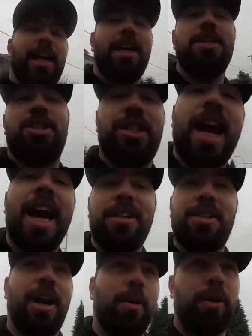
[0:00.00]
his
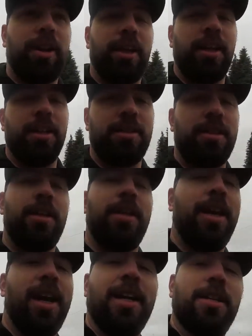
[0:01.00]
dad's got one of these.
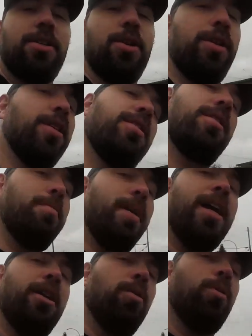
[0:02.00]
And so this is a
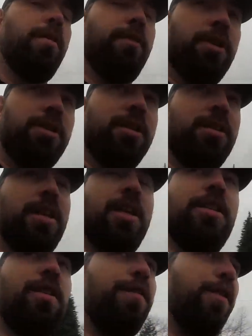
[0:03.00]
manual one versus
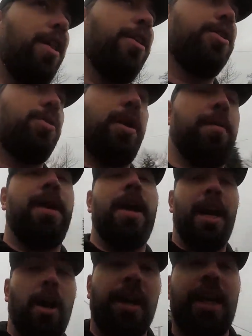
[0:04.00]
his father's one.
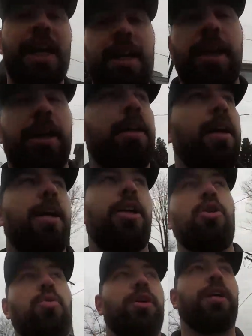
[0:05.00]
Now in Canada,
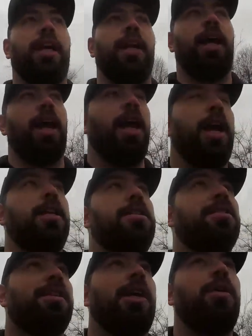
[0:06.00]
you will get a
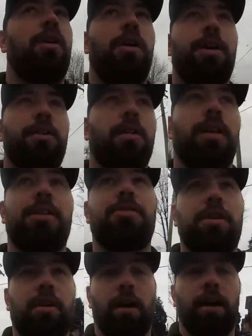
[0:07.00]
discount on your
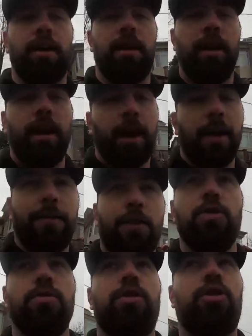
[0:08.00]
electric car if
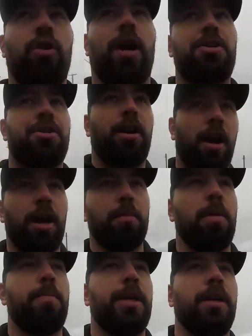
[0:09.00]
you crush an
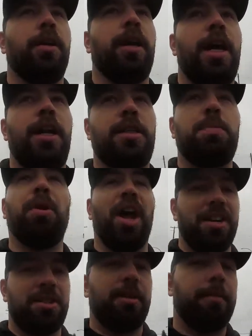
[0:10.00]
automobile in its
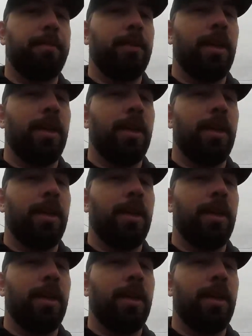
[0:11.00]
place.